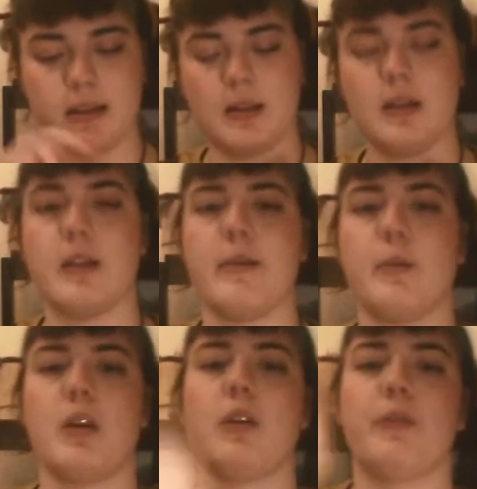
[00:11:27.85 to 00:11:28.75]
another
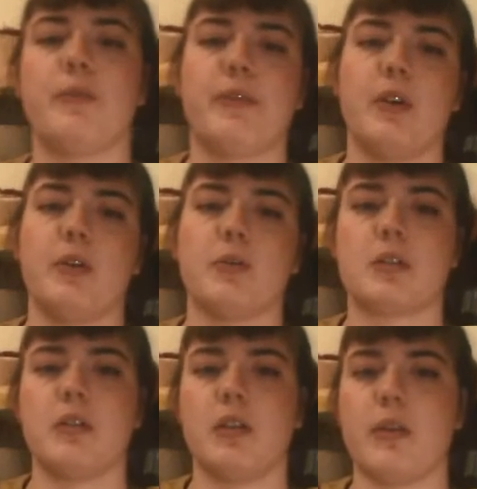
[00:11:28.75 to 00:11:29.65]
one of those
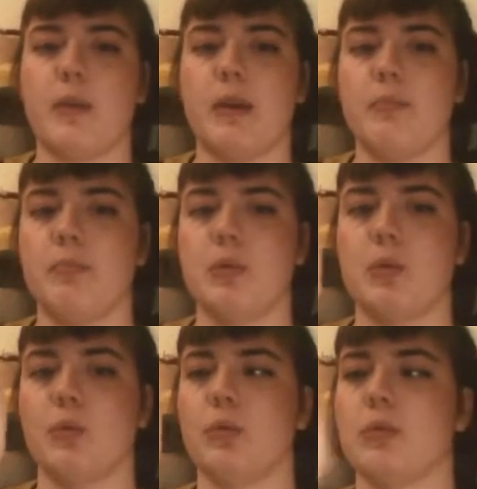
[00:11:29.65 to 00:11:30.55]
Clothwin
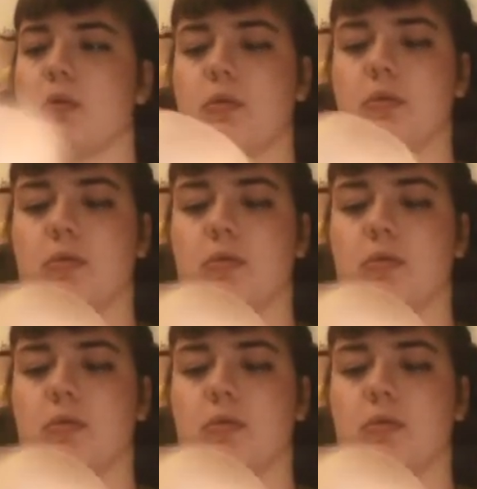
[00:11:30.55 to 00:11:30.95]
bowls.